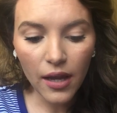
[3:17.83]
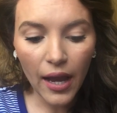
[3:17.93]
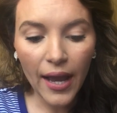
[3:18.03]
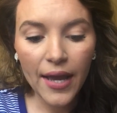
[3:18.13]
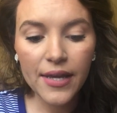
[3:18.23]

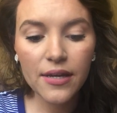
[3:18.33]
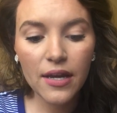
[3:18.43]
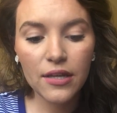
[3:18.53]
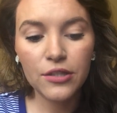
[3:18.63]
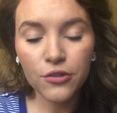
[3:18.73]
I
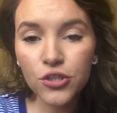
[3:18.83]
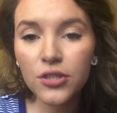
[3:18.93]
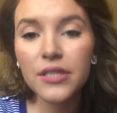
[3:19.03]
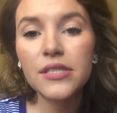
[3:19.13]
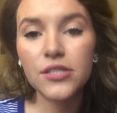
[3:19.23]

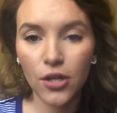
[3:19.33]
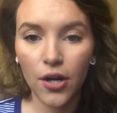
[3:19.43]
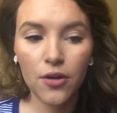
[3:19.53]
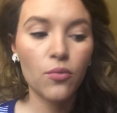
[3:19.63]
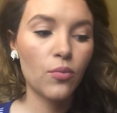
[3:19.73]
usually
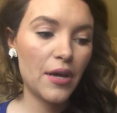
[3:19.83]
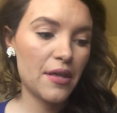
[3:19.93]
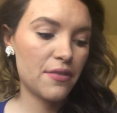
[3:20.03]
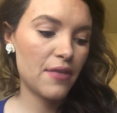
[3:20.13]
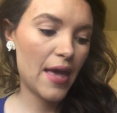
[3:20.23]
start
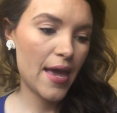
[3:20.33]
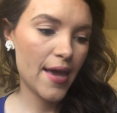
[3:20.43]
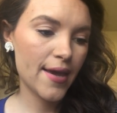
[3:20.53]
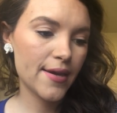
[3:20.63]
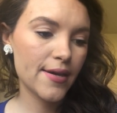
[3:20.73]
with
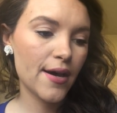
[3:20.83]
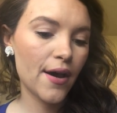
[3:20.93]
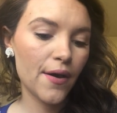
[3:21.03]
a